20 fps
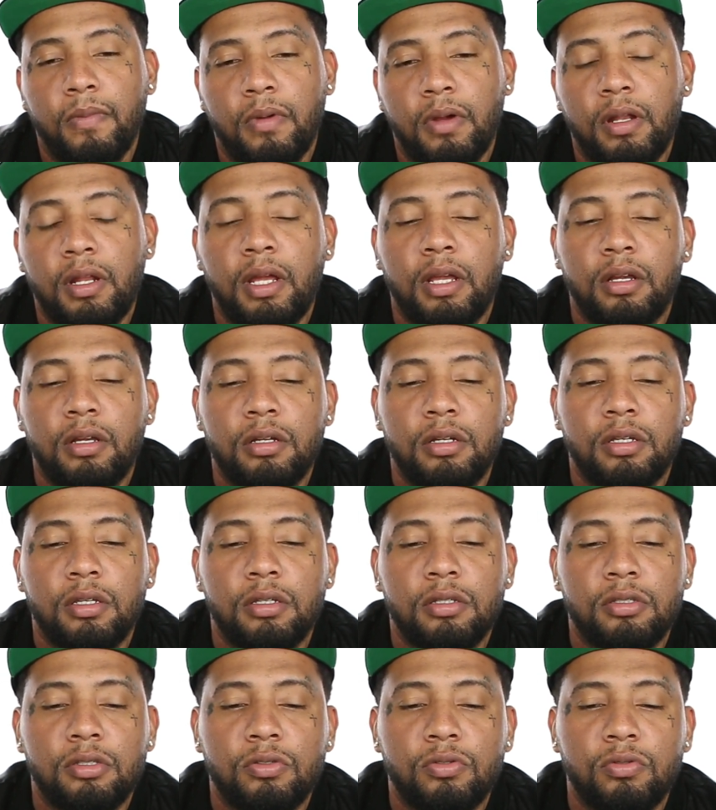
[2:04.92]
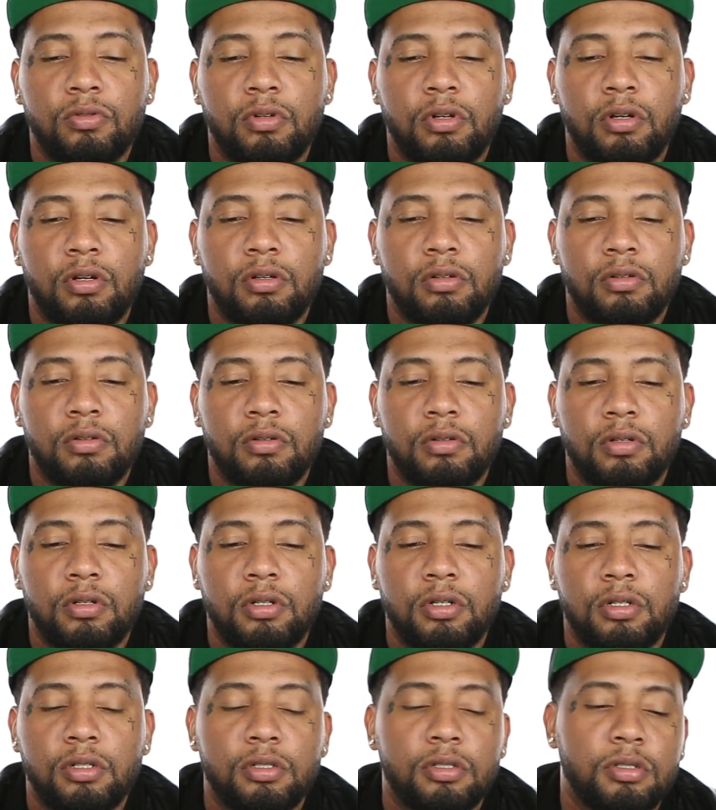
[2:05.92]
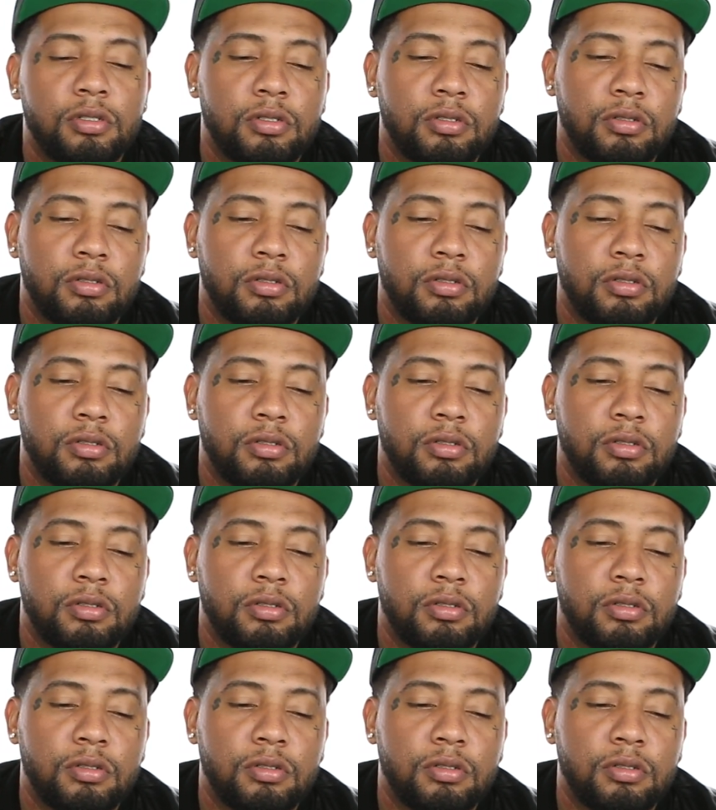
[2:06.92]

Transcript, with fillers: I like cookies too though, Kush.